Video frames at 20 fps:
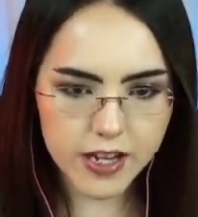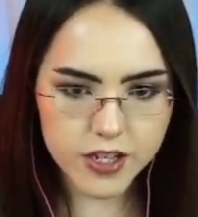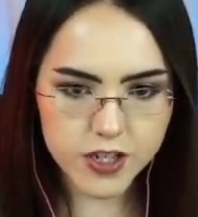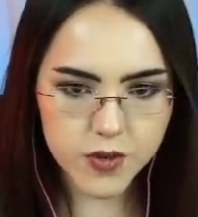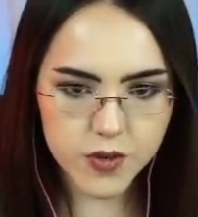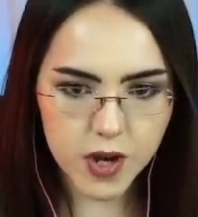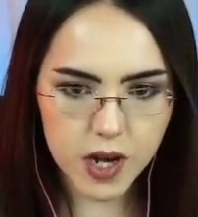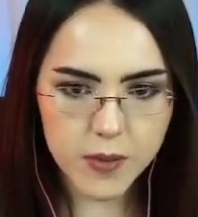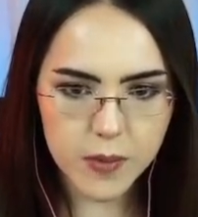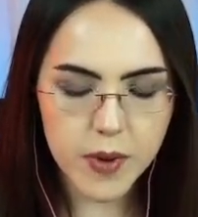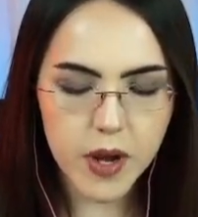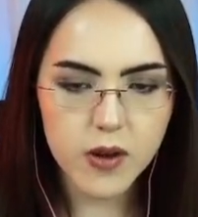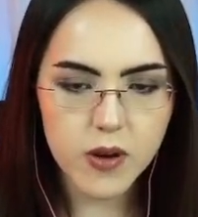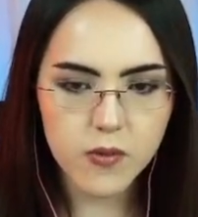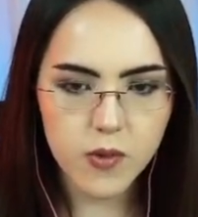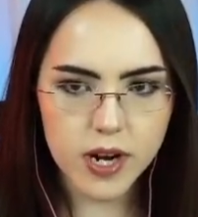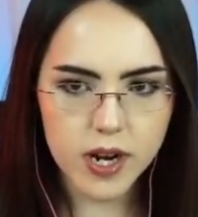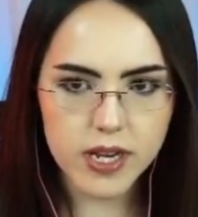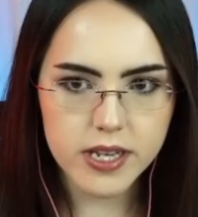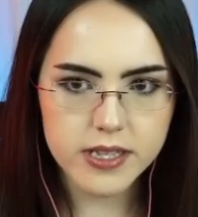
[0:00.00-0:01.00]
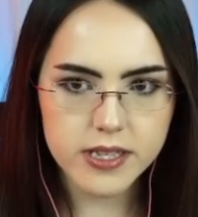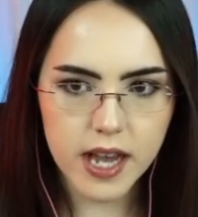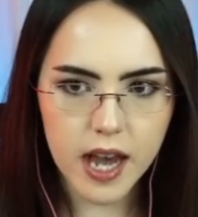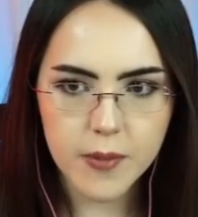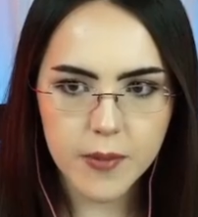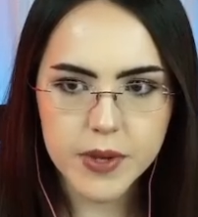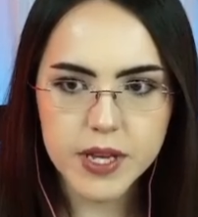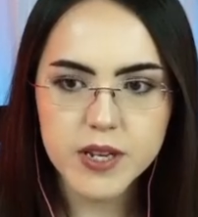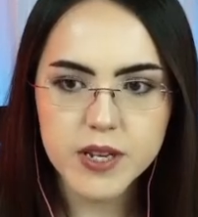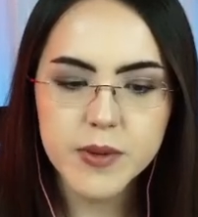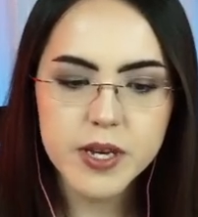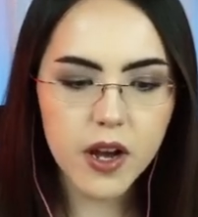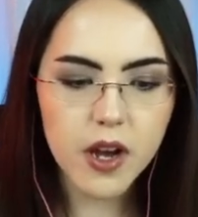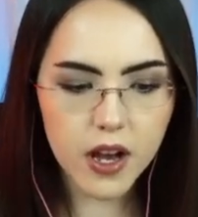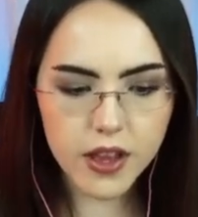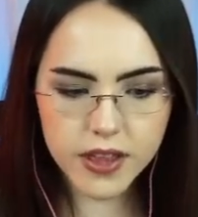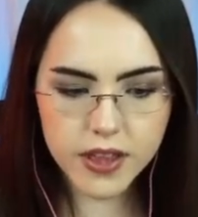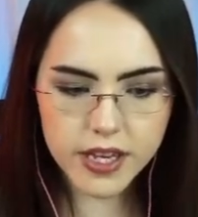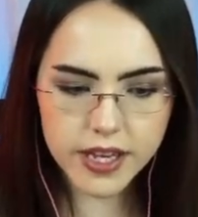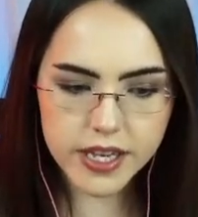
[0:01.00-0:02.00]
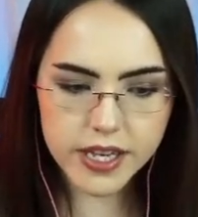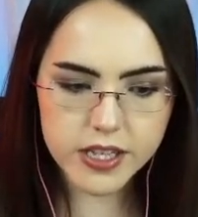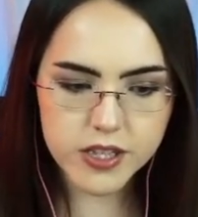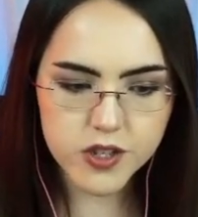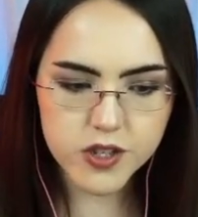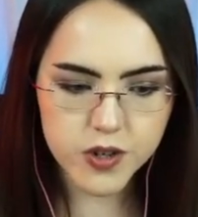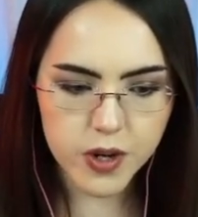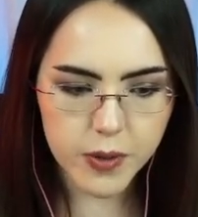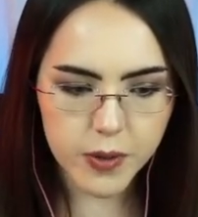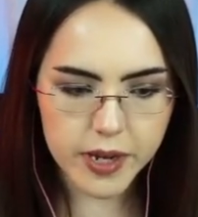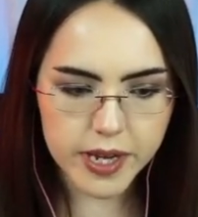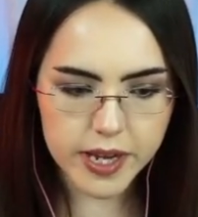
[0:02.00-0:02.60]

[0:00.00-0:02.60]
you up on what has happened beyond the kids growing